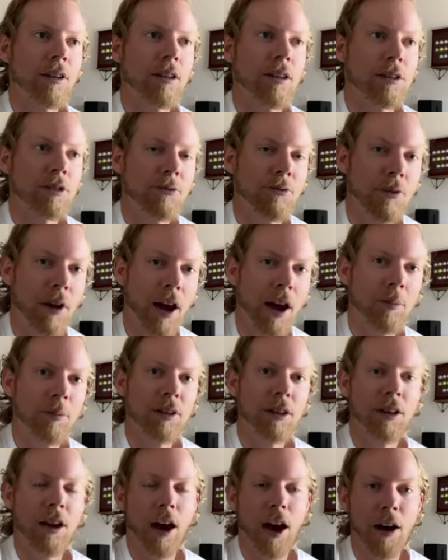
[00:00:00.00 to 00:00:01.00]
his
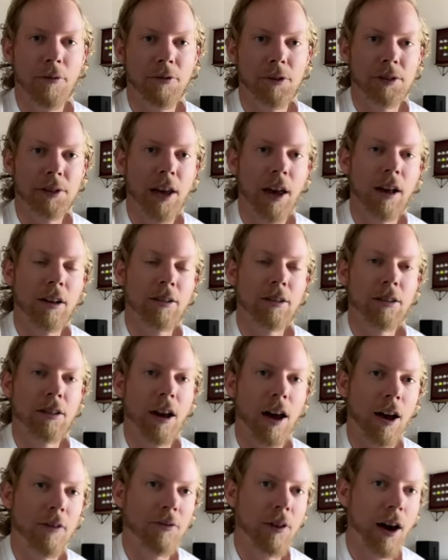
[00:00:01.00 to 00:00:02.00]
family, half Italian,
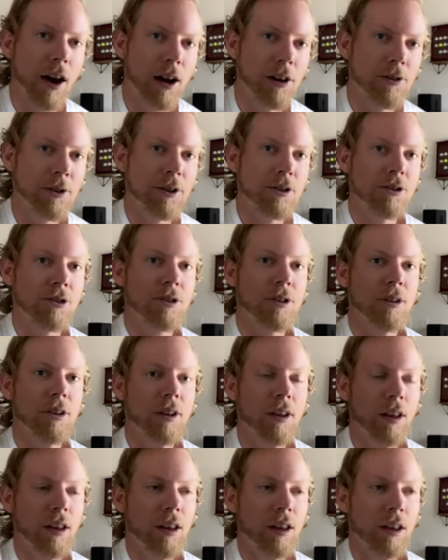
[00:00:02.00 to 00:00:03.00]
half Irish,
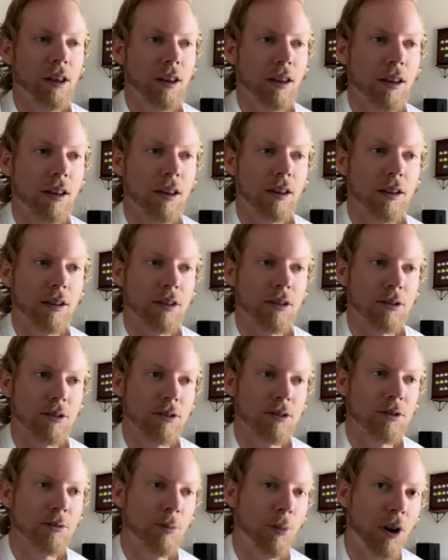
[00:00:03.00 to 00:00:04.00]
his
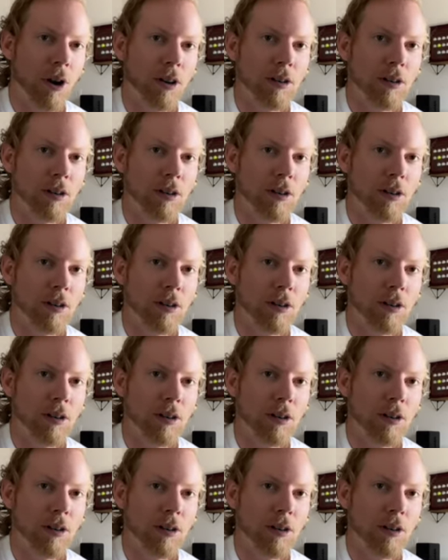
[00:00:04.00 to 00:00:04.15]
small